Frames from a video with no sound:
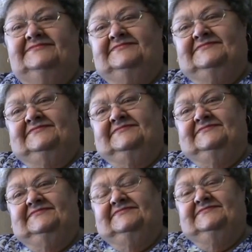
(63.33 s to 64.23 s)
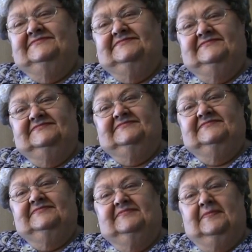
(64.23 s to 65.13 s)
Excellent. Well,
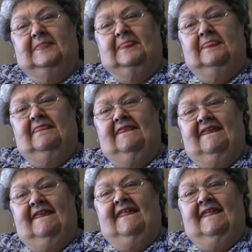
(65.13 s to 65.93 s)
that's interesting.